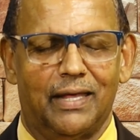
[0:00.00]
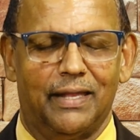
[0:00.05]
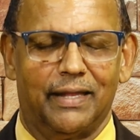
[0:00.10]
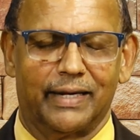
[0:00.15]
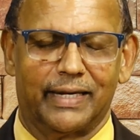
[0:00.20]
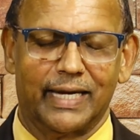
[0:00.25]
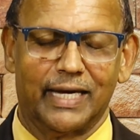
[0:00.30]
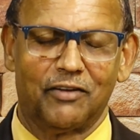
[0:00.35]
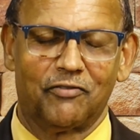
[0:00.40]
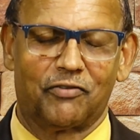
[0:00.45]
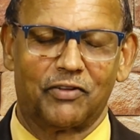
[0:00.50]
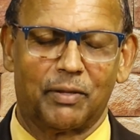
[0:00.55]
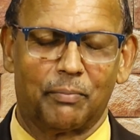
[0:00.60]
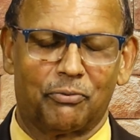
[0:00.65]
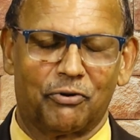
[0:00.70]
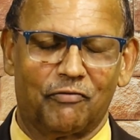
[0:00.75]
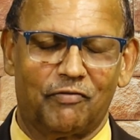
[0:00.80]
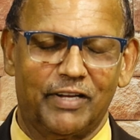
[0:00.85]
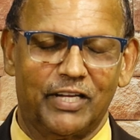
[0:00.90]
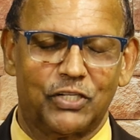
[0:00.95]
And again, for the
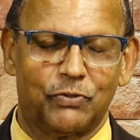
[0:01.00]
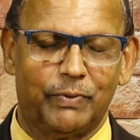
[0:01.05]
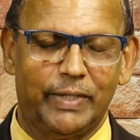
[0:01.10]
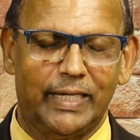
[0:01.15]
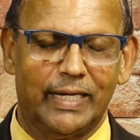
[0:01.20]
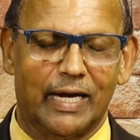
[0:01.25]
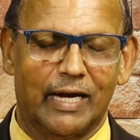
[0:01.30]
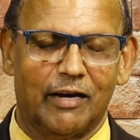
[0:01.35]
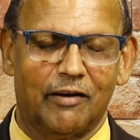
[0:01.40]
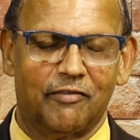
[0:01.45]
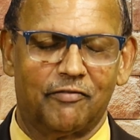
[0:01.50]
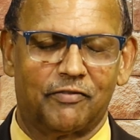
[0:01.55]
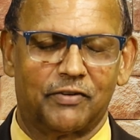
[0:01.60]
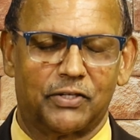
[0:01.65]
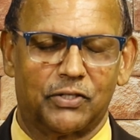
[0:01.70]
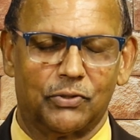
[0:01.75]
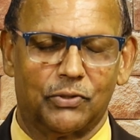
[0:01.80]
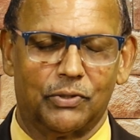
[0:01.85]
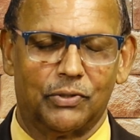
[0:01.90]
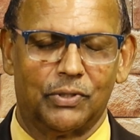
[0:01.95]
privilege we
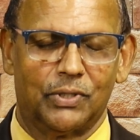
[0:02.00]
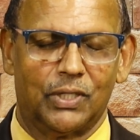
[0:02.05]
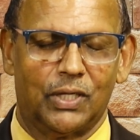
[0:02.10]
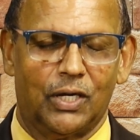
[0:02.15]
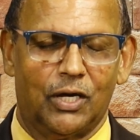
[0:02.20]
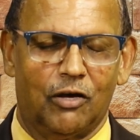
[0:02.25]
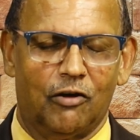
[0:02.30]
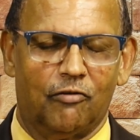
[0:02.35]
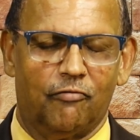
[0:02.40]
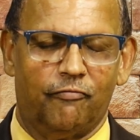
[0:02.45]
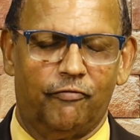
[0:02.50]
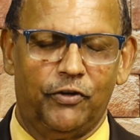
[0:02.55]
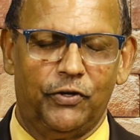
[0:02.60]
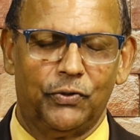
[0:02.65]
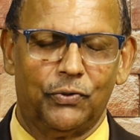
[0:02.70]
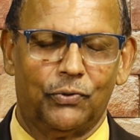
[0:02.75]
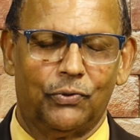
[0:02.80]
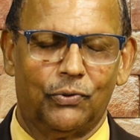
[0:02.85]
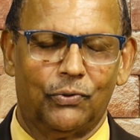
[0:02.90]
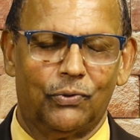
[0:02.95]
have to
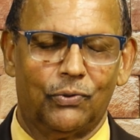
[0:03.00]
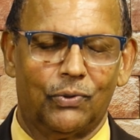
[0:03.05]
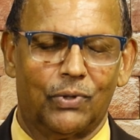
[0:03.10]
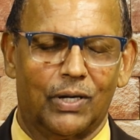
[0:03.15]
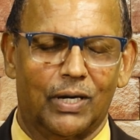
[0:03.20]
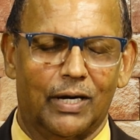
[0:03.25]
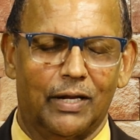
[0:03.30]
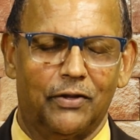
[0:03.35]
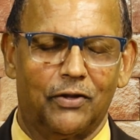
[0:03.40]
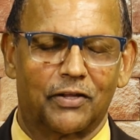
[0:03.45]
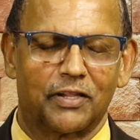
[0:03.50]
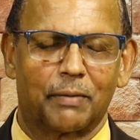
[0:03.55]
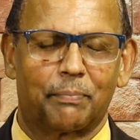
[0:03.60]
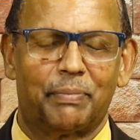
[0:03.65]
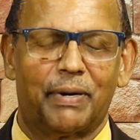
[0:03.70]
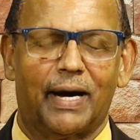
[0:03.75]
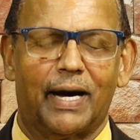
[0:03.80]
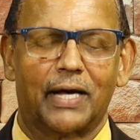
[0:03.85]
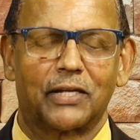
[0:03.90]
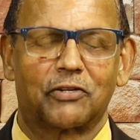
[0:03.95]
view another
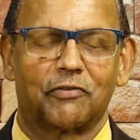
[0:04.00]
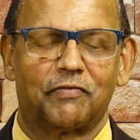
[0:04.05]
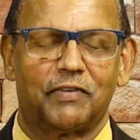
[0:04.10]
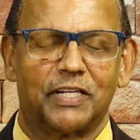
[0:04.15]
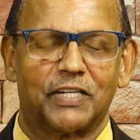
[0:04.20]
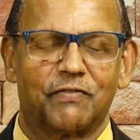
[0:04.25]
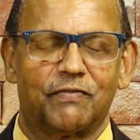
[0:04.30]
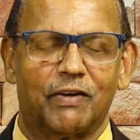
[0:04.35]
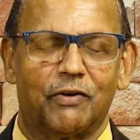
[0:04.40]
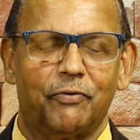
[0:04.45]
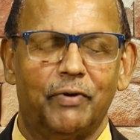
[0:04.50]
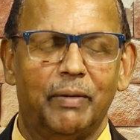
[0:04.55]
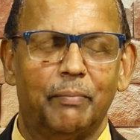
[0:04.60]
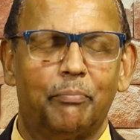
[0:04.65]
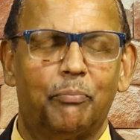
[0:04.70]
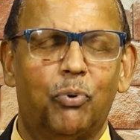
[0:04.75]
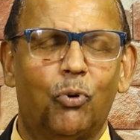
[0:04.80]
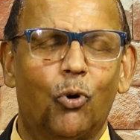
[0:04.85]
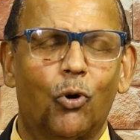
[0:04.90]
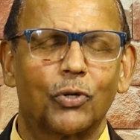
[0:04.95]
part of this very
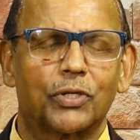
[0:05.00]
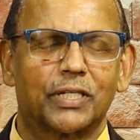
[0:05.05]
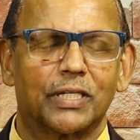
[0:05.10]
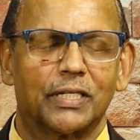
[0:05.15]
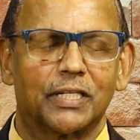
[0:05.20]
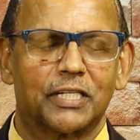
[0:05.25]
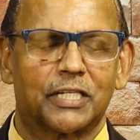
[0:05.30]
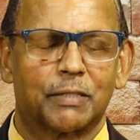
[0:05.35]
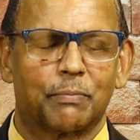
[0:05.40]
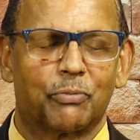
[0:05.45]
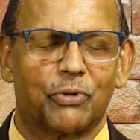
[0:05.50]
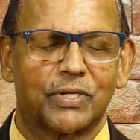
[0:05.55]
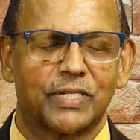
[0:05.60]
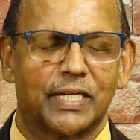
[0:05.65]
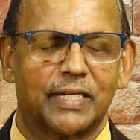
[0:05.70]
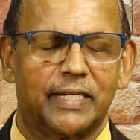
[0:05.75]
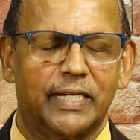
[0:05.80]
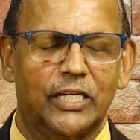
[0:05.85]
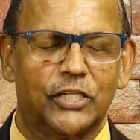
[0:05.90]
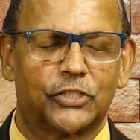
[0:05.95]
important
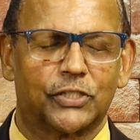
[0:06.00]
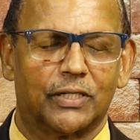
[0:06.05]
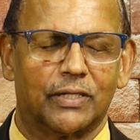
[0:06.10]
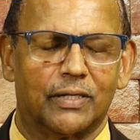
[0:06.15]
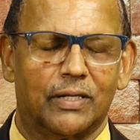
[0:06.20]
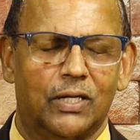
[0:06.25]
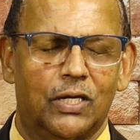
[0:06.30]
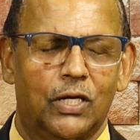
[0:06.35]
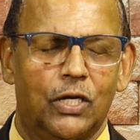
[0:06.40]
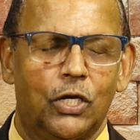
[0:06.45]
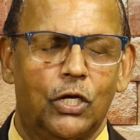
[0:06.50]
presentation,